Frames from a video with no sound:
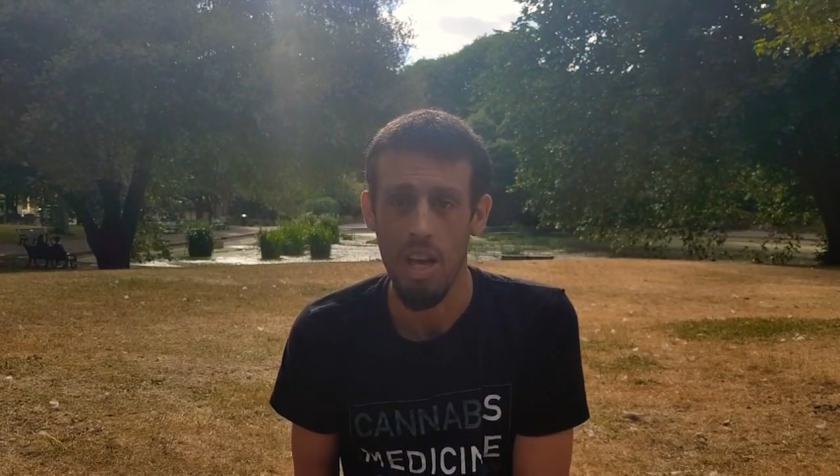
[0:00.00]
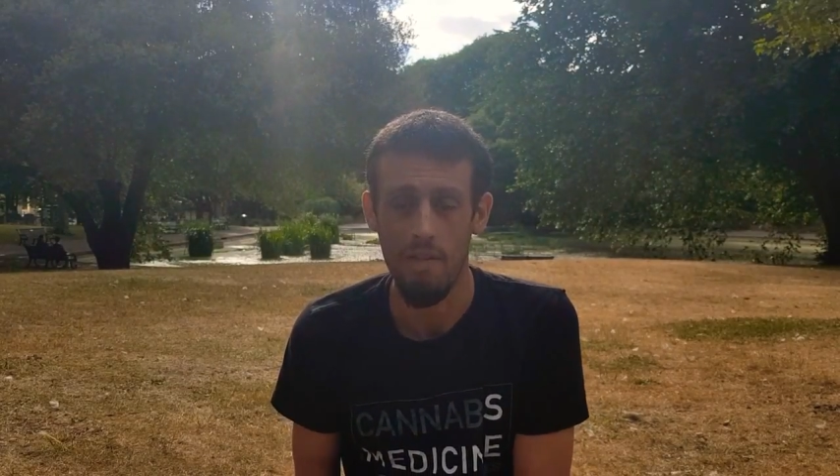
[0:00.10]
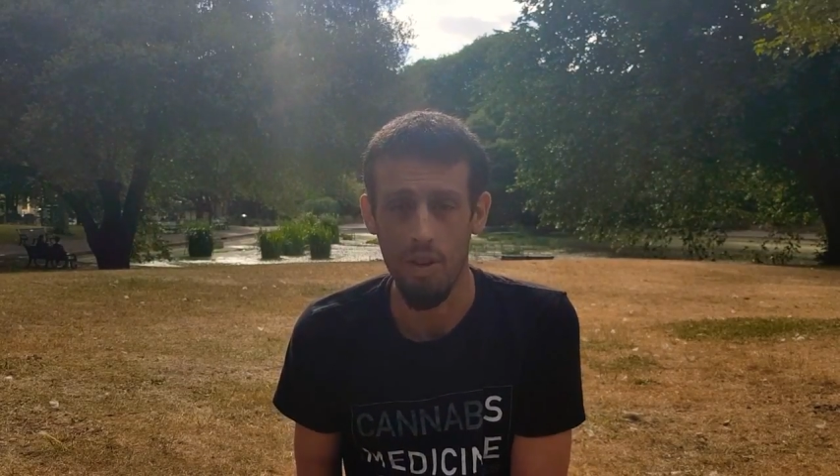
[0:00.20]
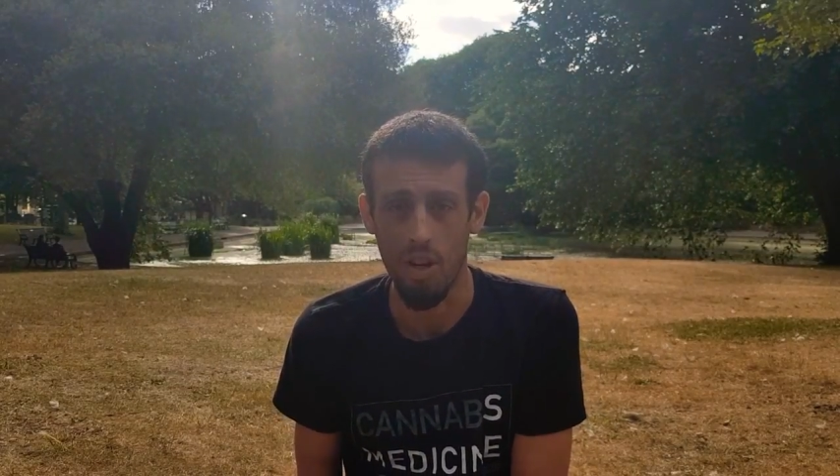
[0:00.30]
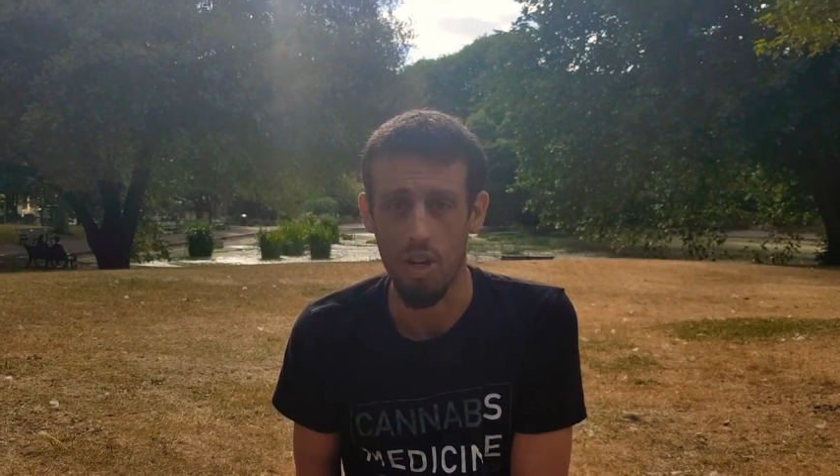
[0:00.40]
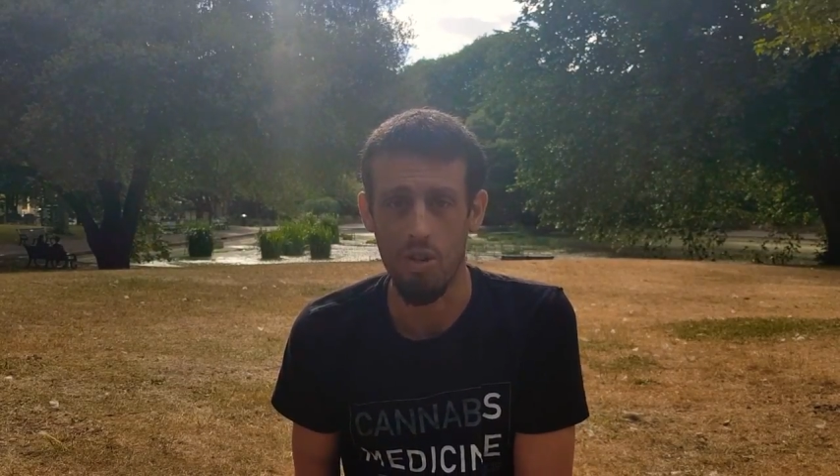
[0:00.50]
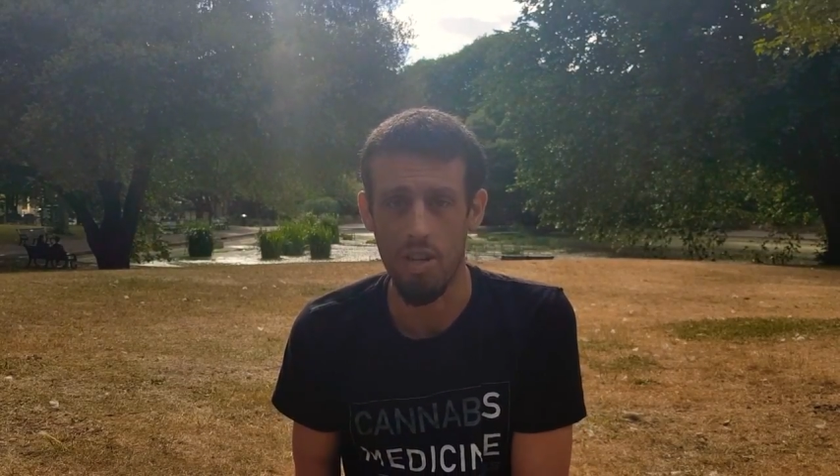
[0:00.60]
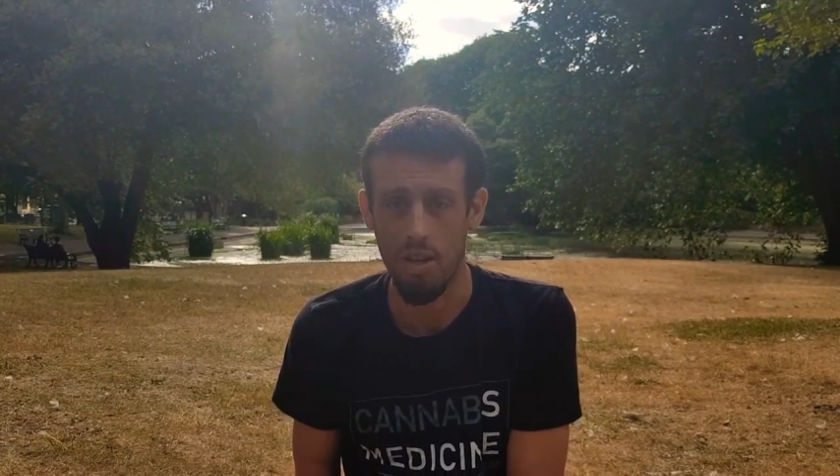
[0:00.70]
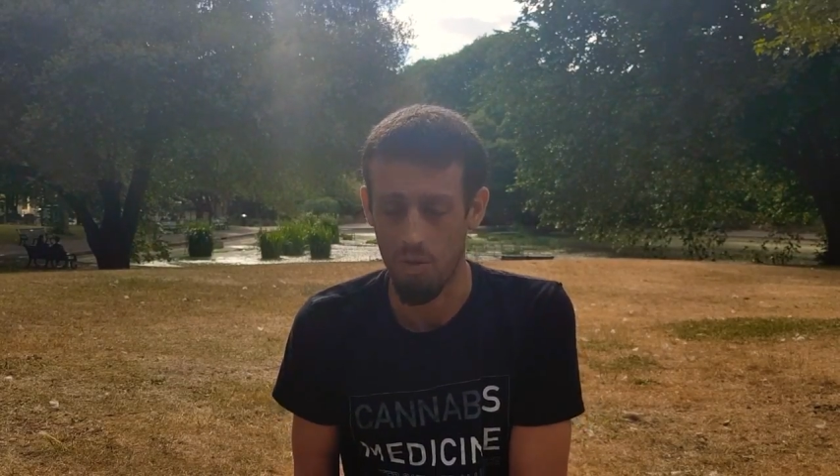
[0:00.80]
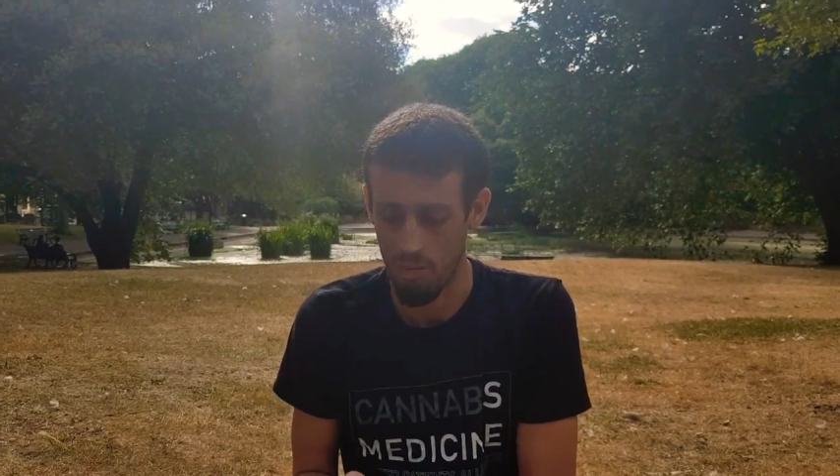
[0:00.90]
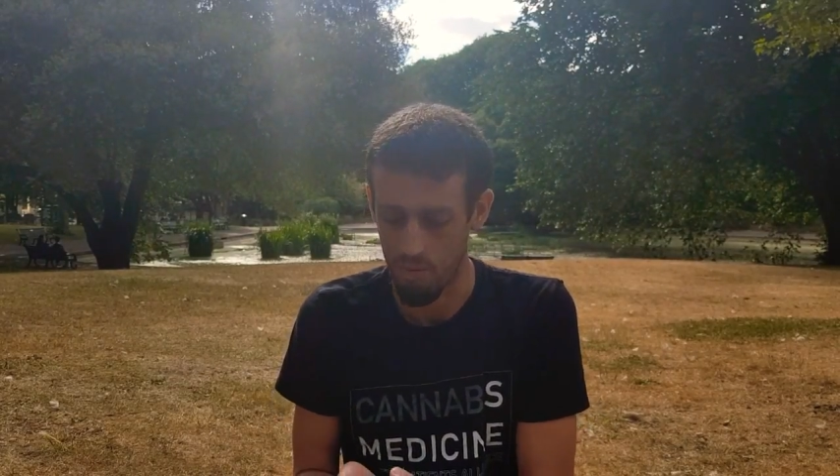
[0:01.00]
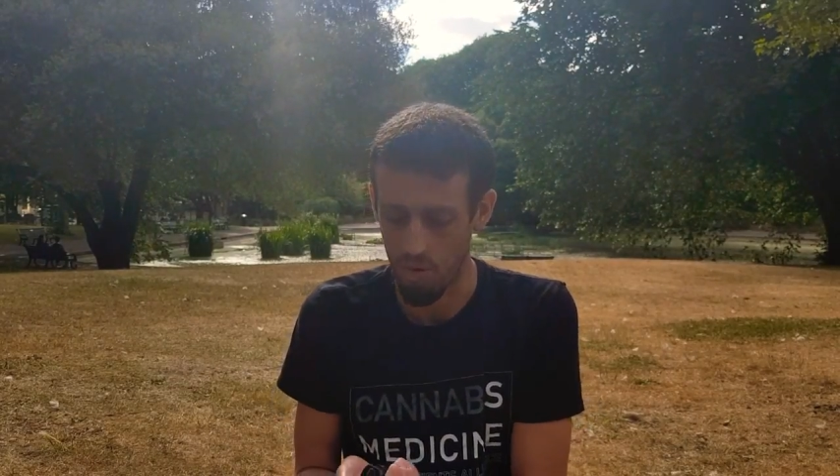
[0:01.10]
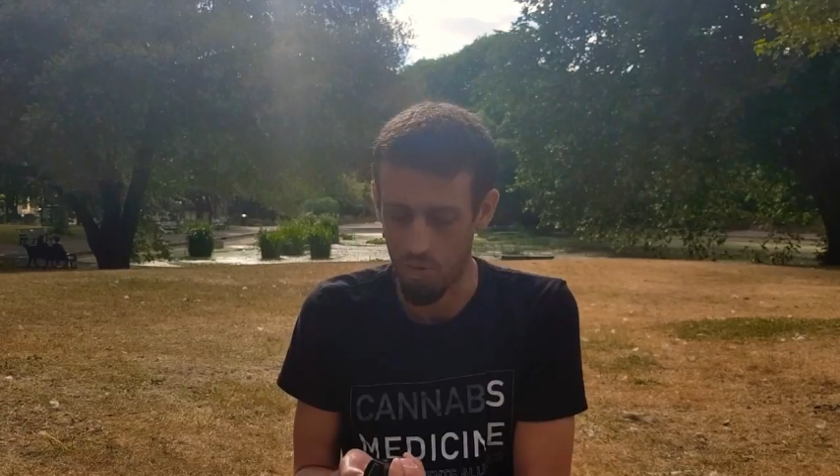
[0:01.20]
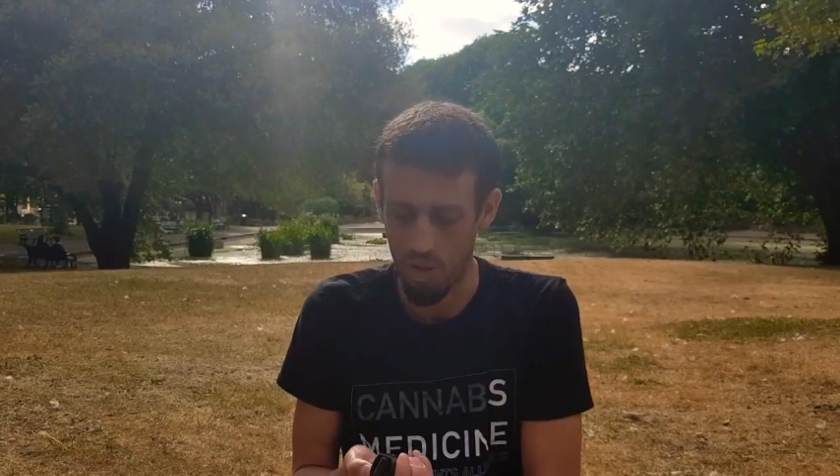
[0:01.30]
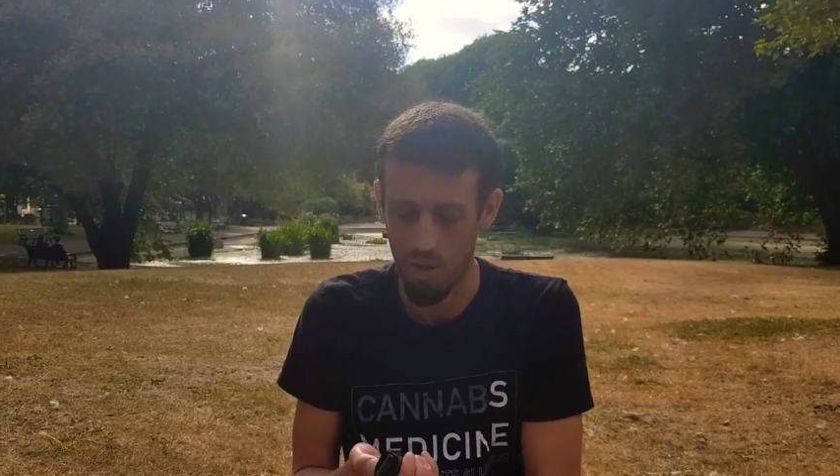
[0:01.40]
if you're going to take one
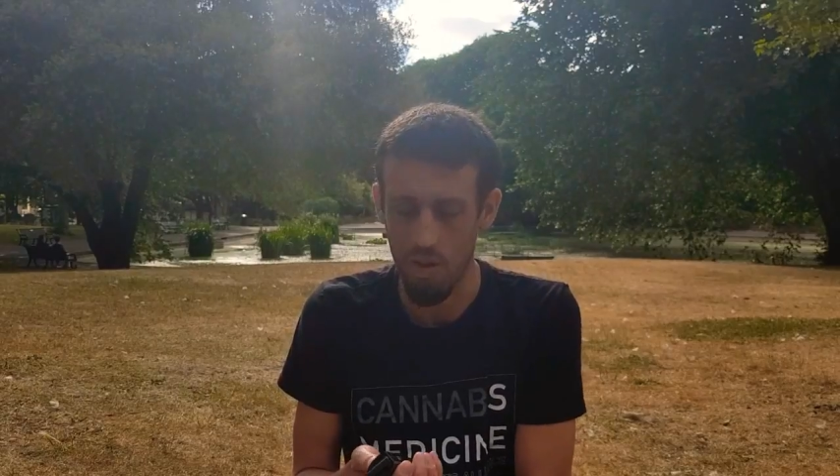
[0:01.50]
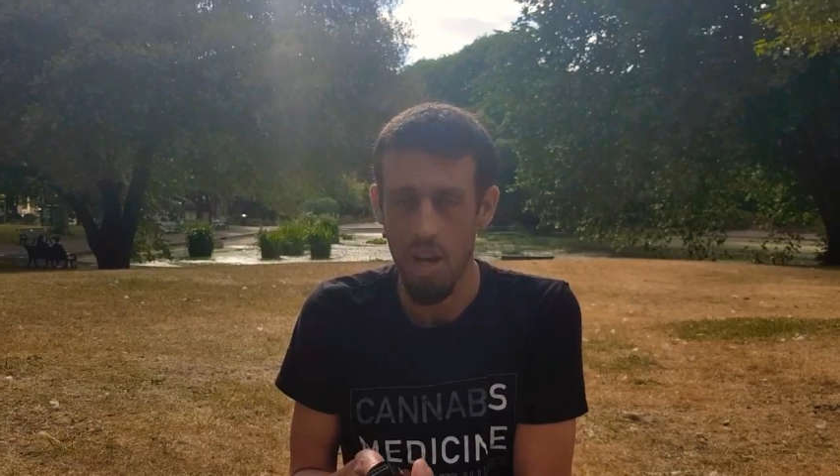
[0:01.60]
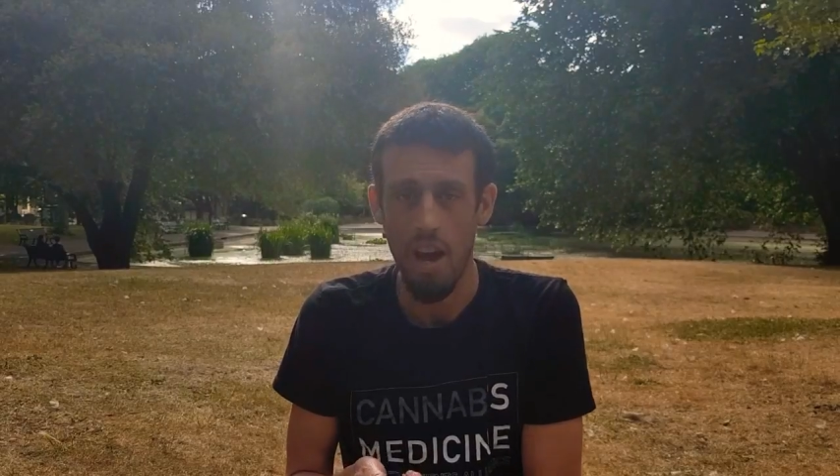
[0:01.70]
abroad with you,